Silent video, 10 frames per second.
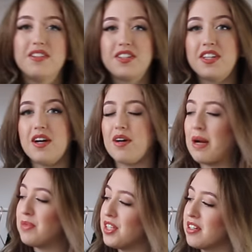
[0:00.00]
So
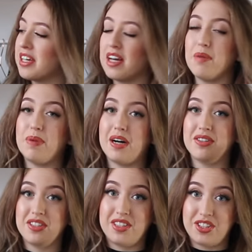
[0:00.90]
I'm talking
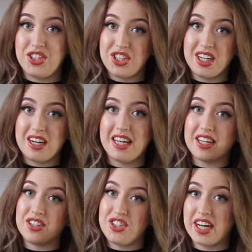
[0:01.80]
about the
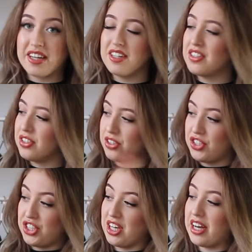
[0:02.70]
shearling jacket, this
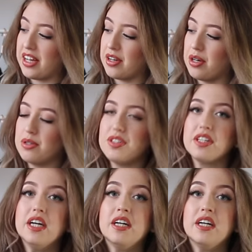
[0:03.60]
shearling coat.